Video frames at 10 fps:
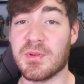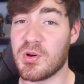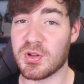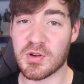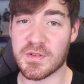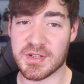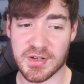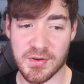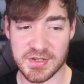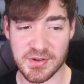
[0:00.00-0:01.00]
all over the
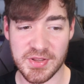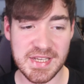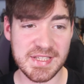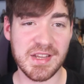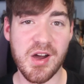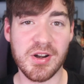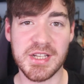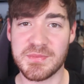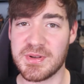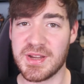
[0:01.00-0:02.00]
show. So this is the
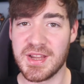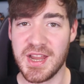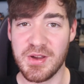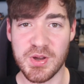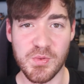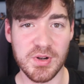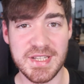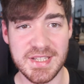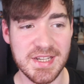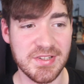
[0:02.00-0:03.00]
carnage we want to
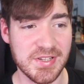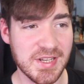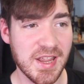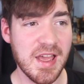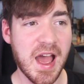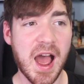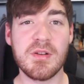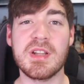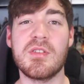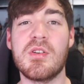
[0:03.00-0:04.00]
see. Just how
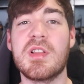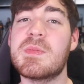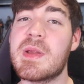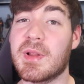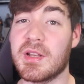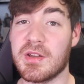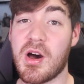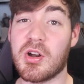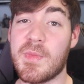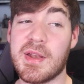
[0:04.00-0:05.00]
did all these people in
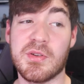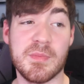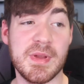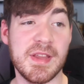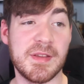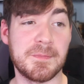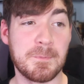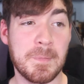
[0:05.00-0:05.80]
Yarnum end up being